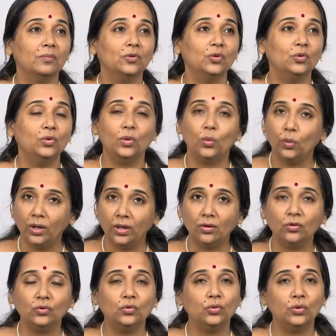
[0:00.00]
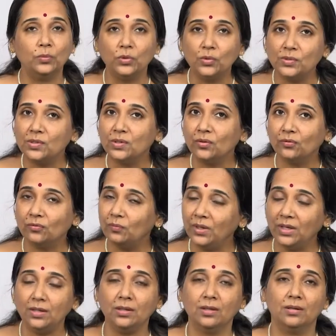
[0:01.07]
through the work or through the music of
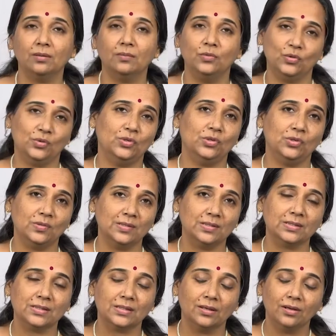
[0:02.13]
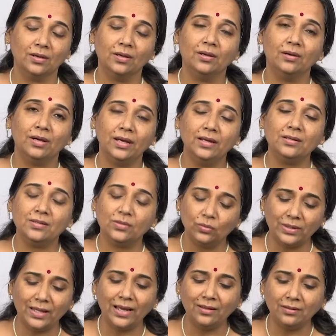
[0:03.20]
many musicians, right? So
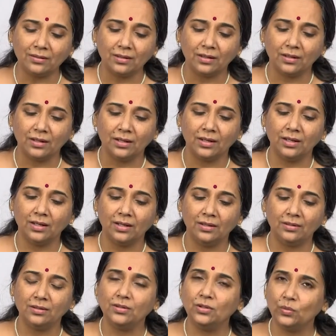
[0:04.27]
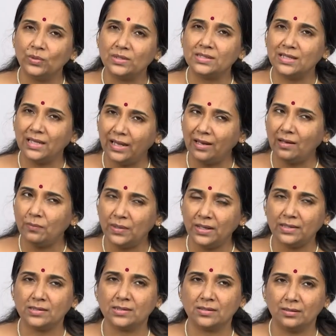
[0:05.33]
that the newer
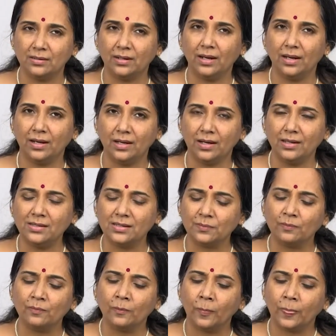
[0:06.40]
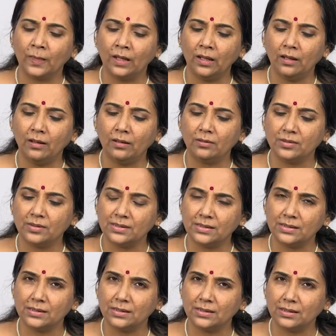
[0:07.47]
scale-based ragas are
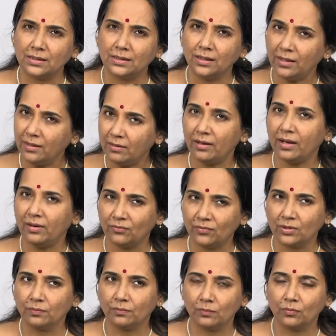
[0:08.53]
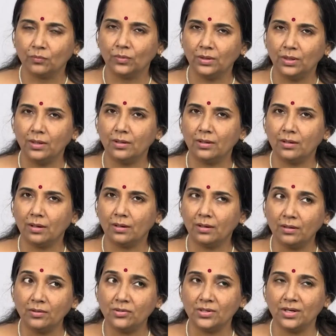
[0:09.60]
contrived. They are
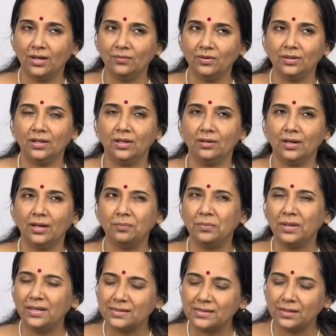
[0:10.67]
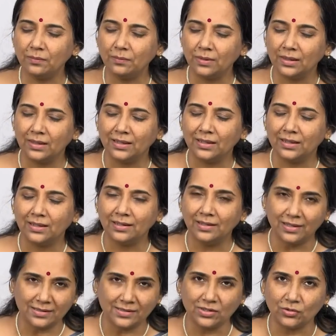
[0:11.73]
contrived, and that makes them
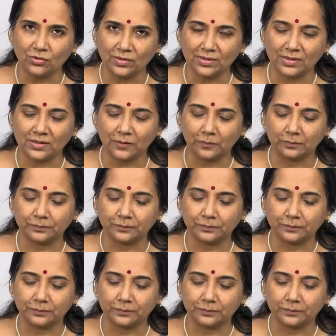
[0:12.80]
less interesting.